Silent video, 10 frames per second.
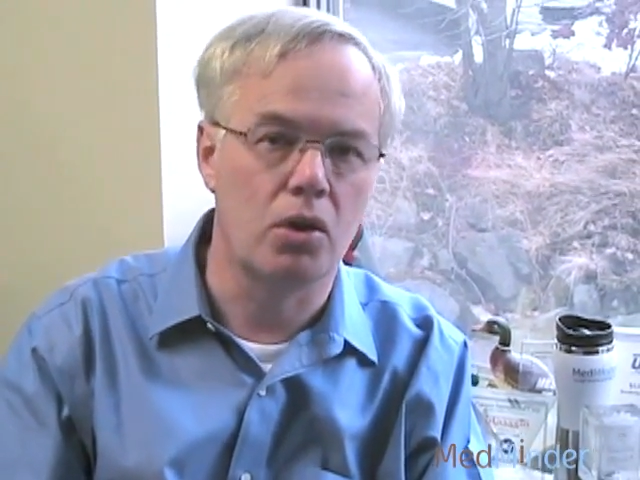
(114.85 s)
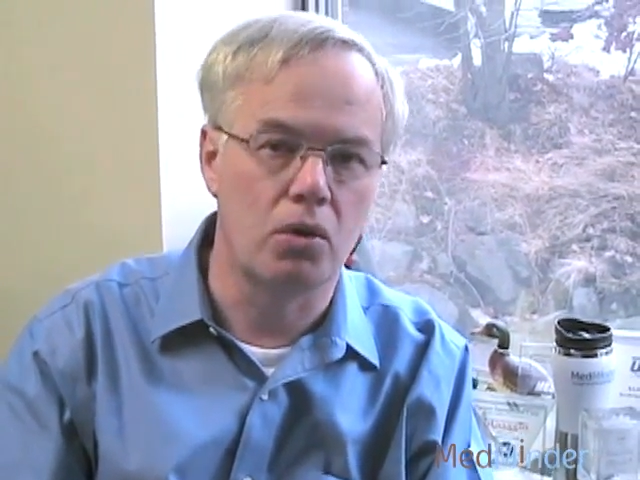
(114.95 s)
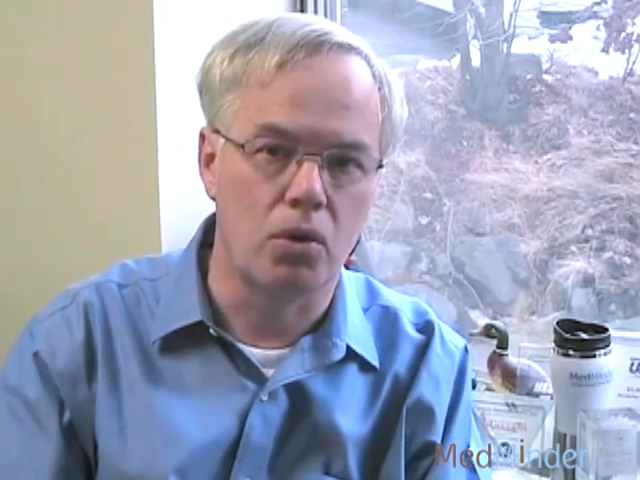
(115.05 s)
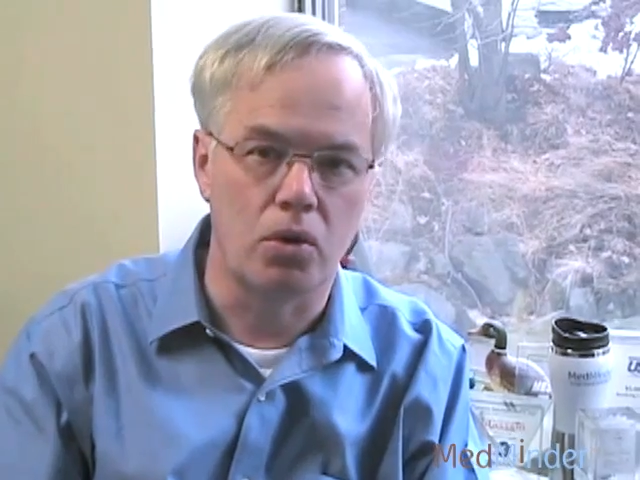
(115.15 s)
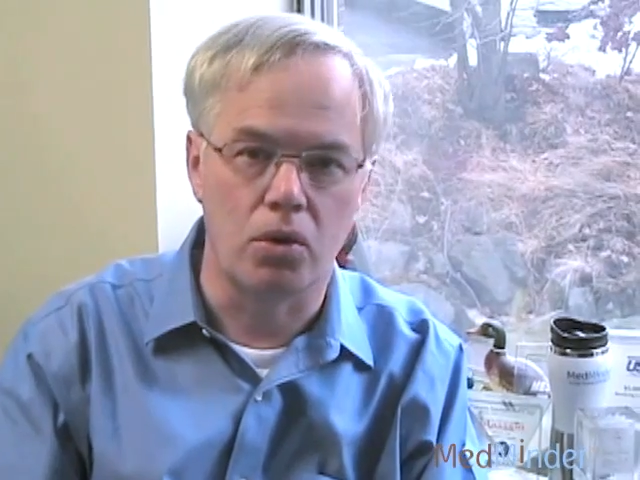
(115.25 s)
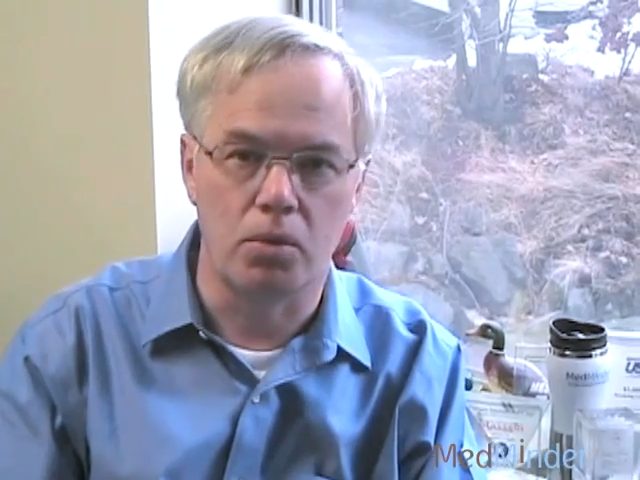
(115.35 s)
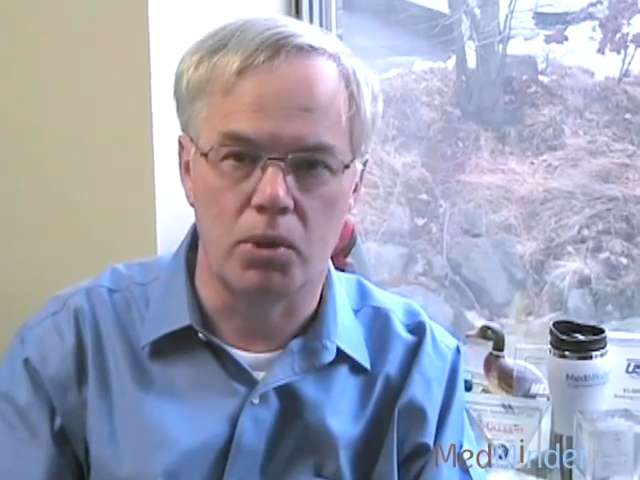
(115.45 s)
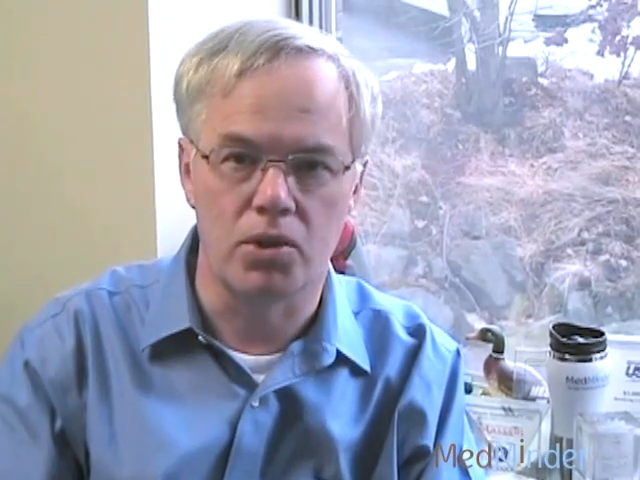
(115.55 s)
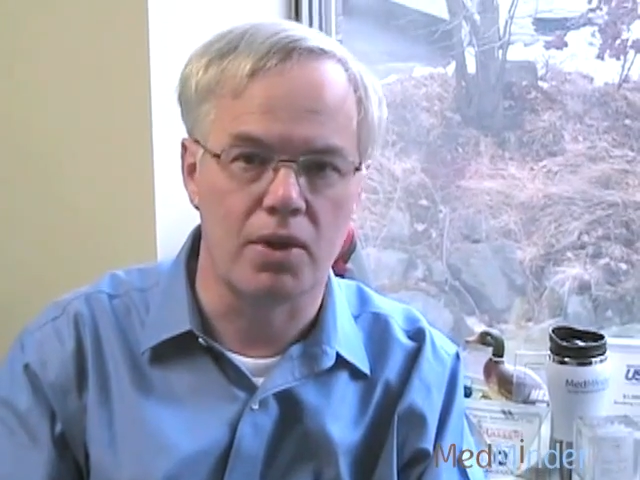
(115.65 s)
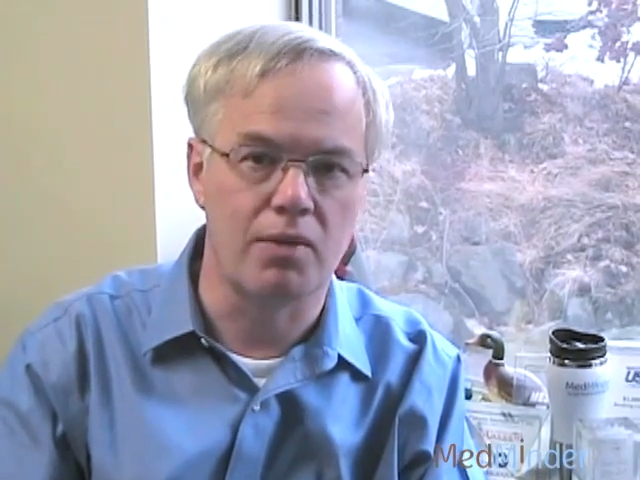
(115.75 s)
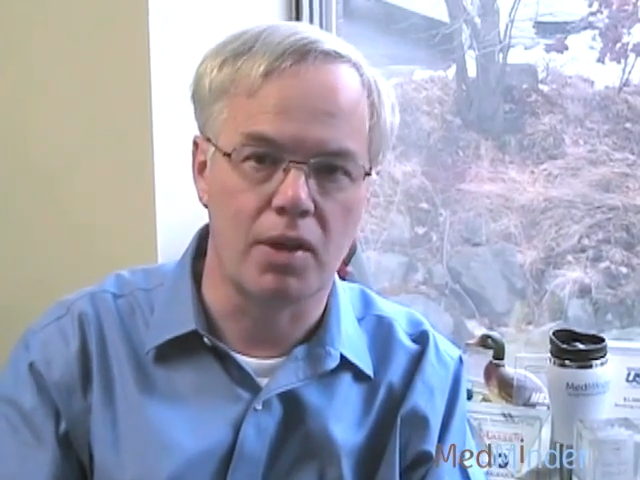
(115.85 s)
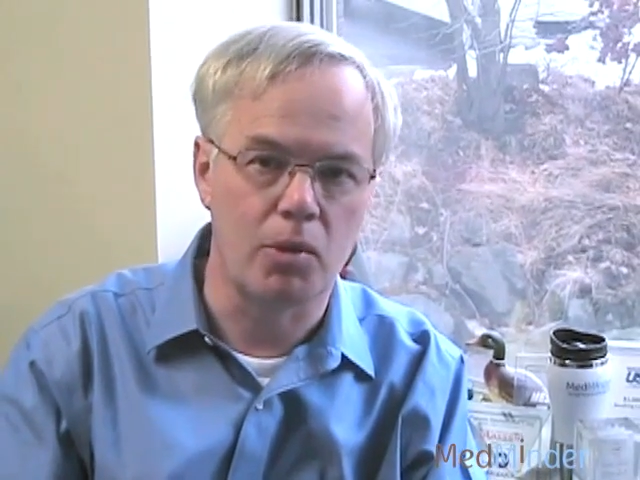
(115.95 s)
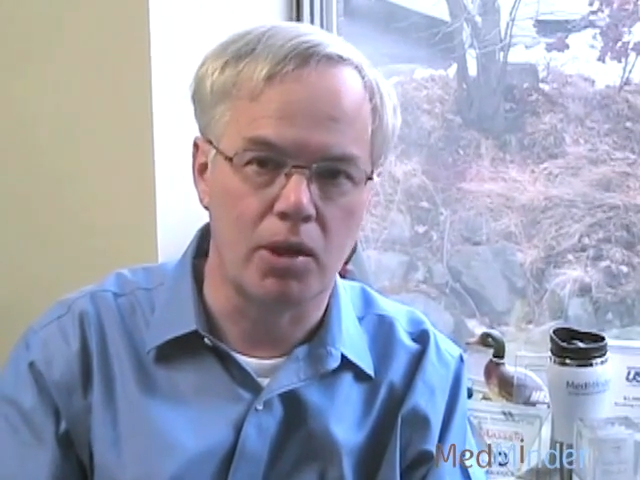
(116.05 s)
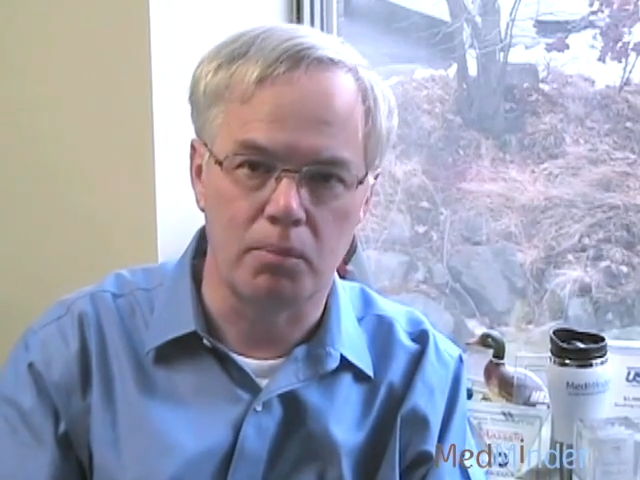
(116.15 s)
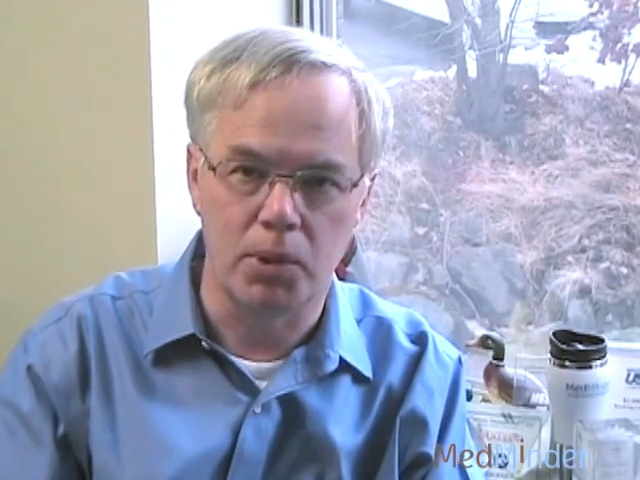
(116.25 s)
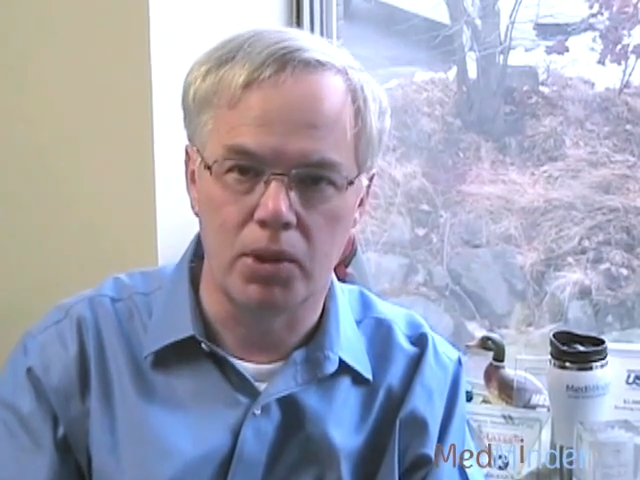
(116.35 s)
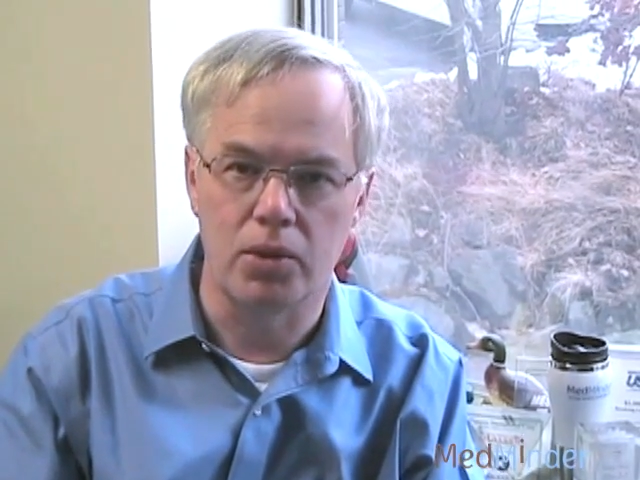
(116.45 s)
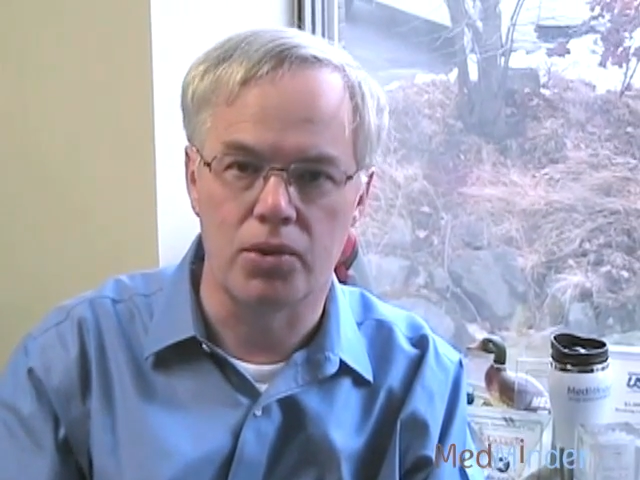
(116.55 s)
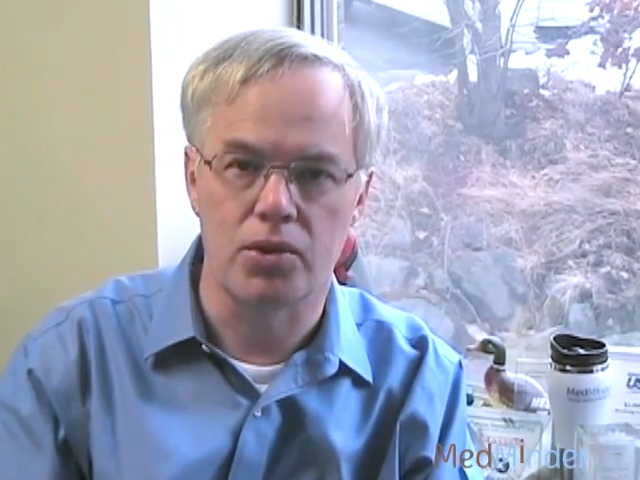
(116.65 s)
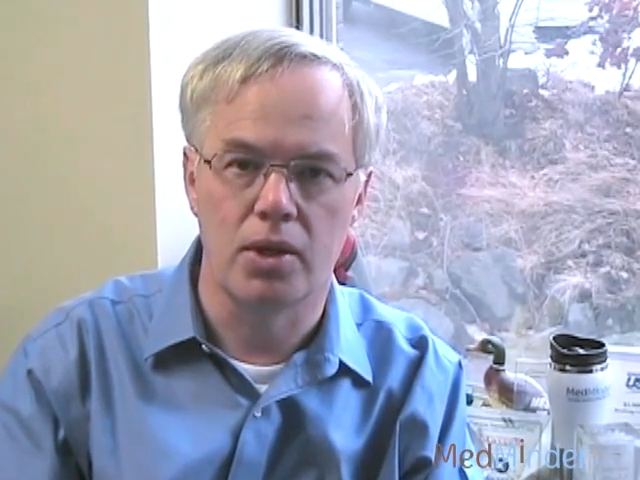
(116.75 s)
or because they've doubled up
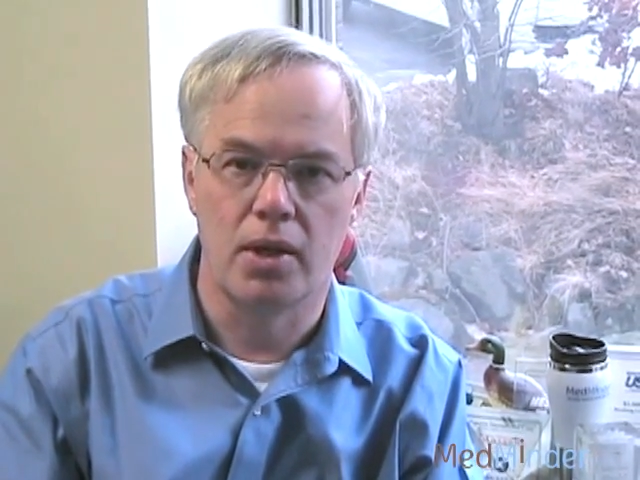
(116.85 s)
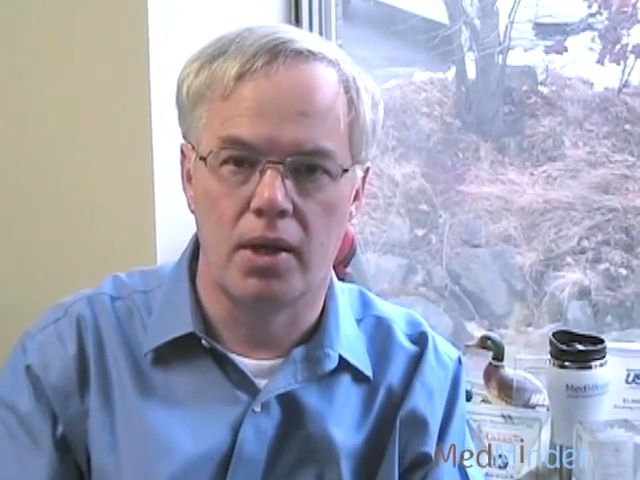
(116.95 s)
pills